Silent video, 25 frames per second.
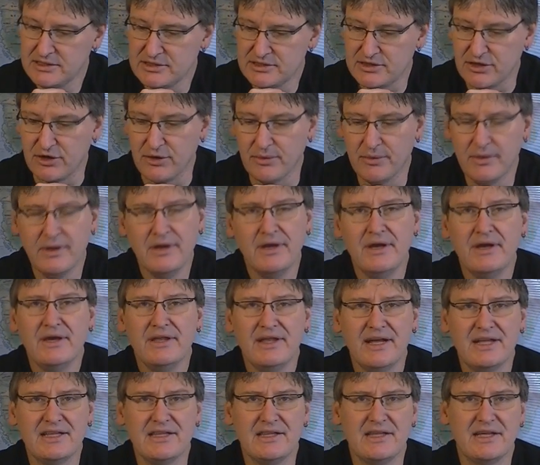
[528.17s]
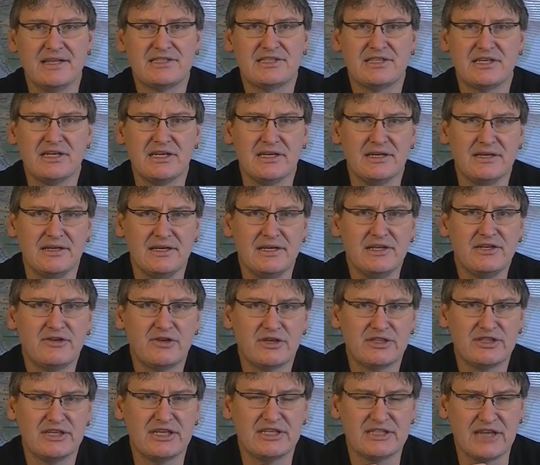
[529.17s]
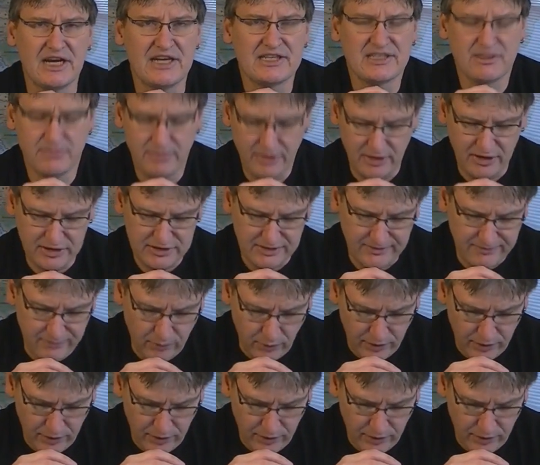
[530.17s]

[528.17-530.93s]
So that's an interesting size comparison